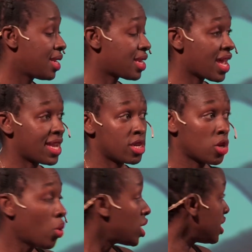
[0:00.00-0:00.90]
They had
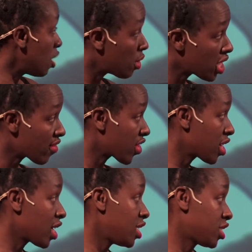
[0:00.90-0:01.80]
no idea about
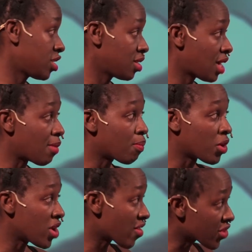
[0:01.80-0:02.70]
African culture,
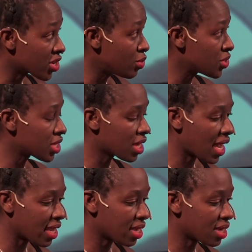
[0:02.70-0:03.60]
about African music.
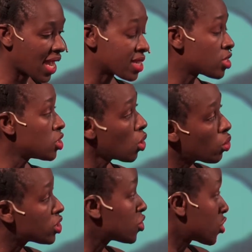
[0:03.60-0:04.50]
I had no
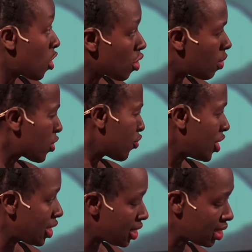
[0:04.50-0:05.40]
one to talk about,
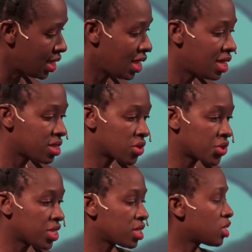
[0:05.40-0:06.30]
really. The good
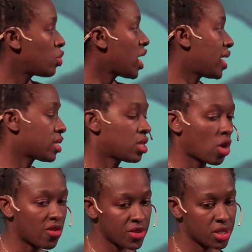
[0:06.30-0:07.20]
thing is we had an
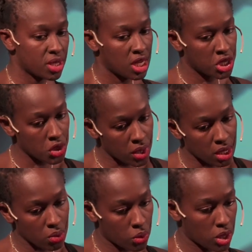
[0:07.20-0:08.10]
office in Nigeria
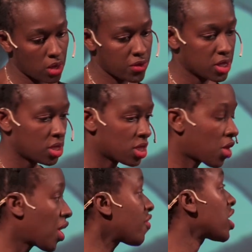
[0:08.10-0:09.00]
and one office in
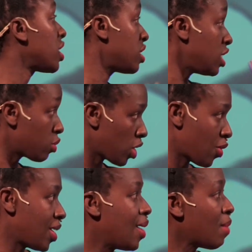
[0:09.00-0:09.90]
South Africa, and these
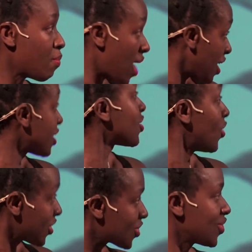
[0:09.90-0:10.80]
were my partners
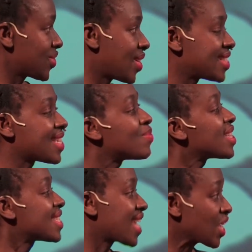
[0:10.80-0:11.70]
also, so
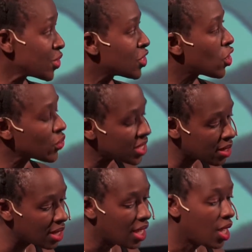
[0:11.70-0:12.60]
sometimes I could talk with them.